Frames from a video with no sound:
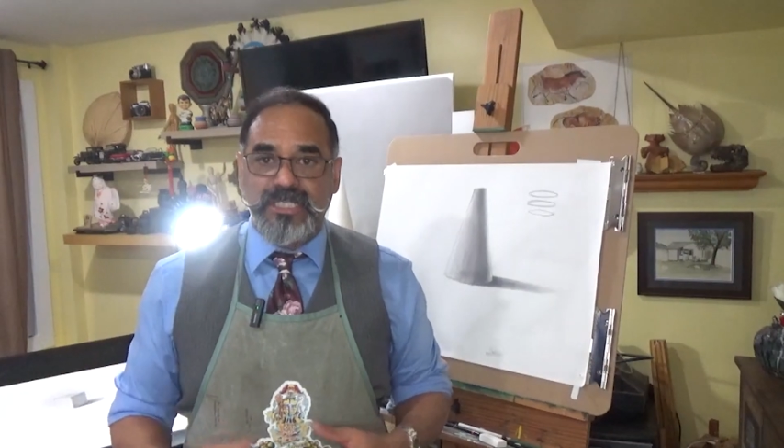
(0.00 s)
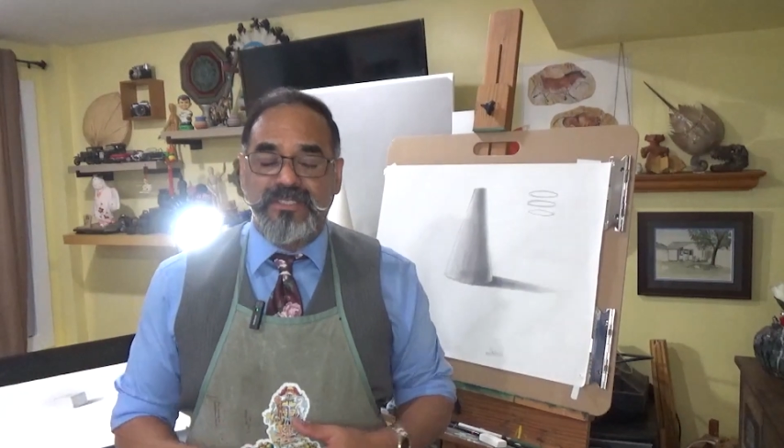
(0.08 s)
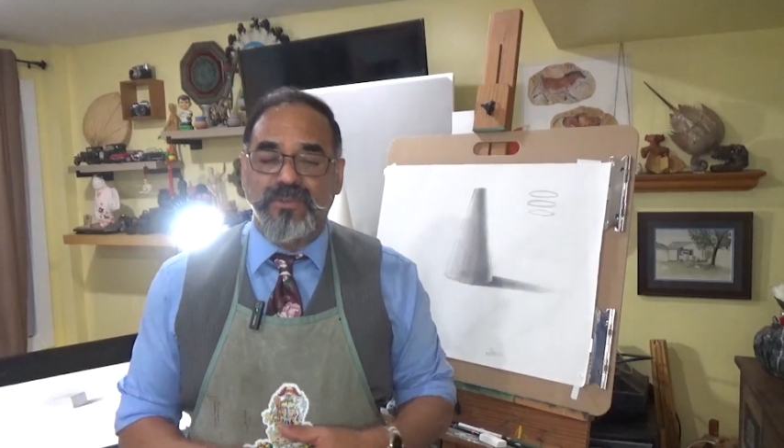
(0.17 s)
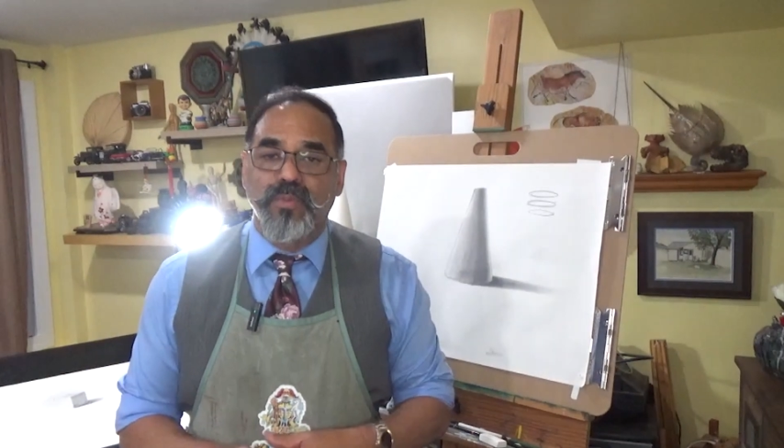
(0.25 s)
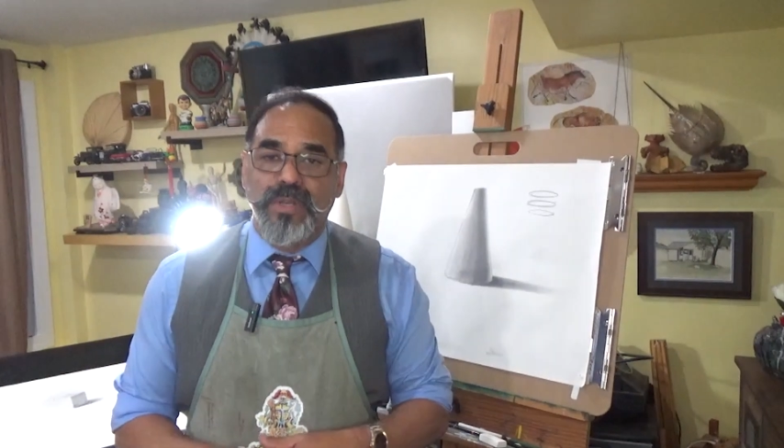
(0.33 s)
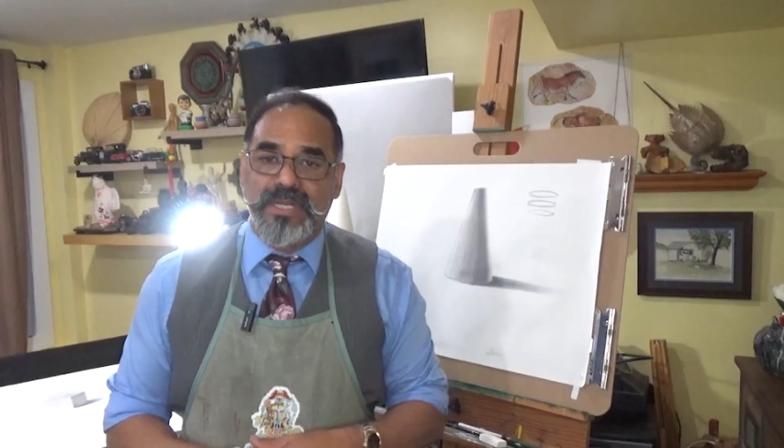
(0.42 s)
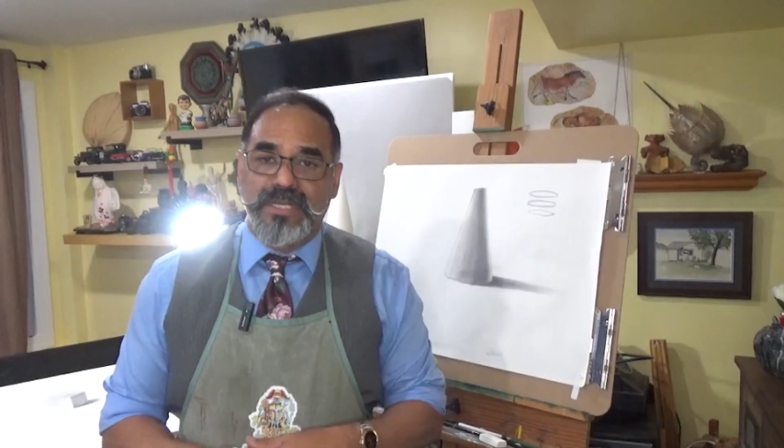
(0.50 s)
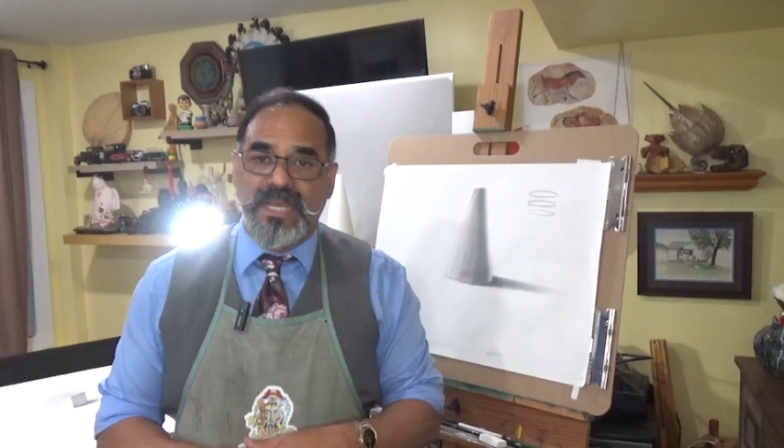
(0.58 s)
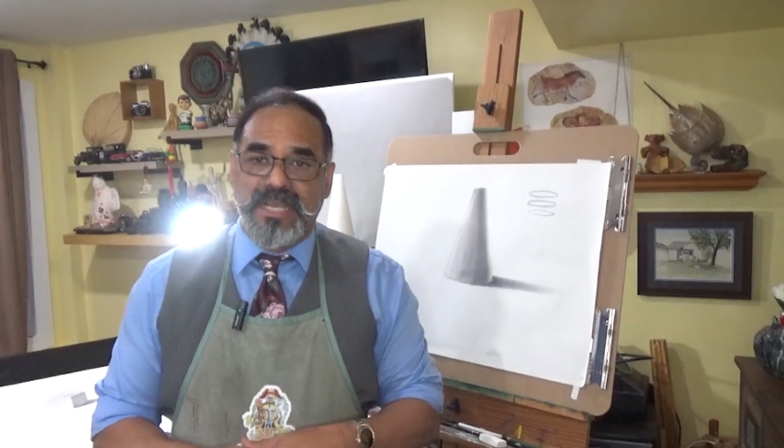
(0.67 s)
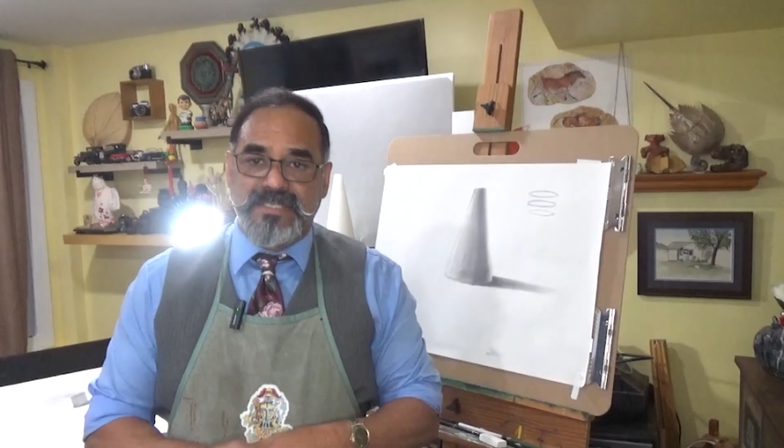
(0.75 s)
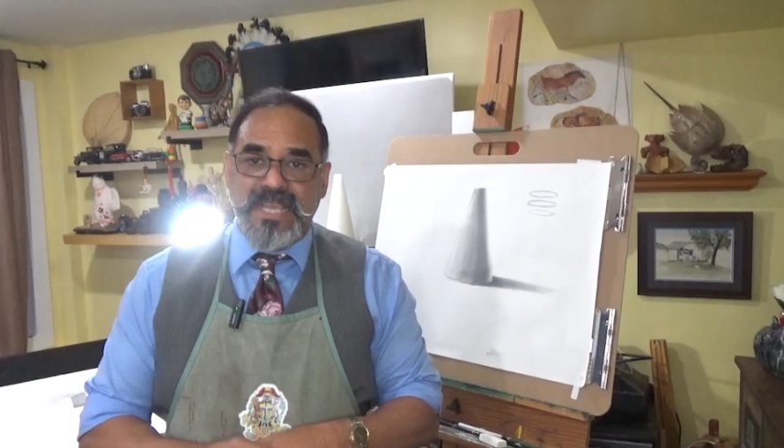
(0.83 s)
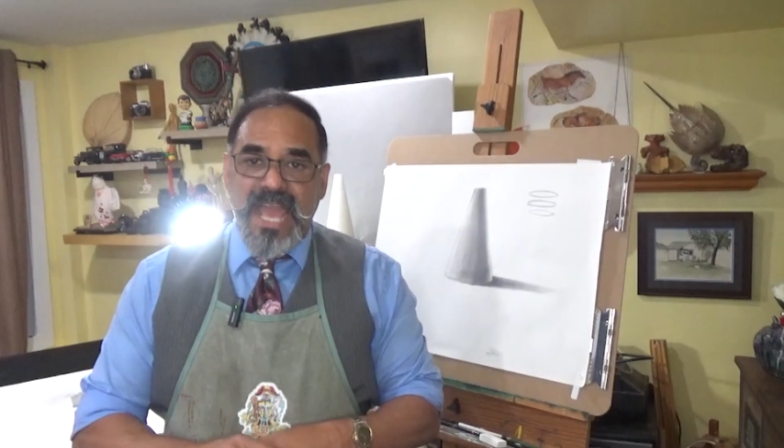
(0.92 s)
is and what it
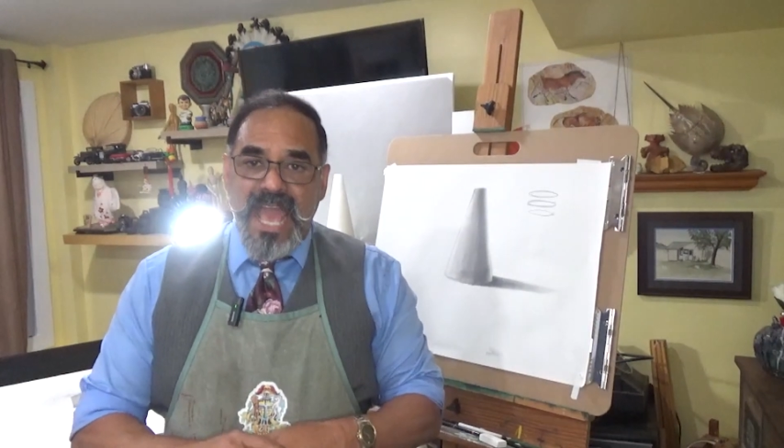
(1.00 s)
does,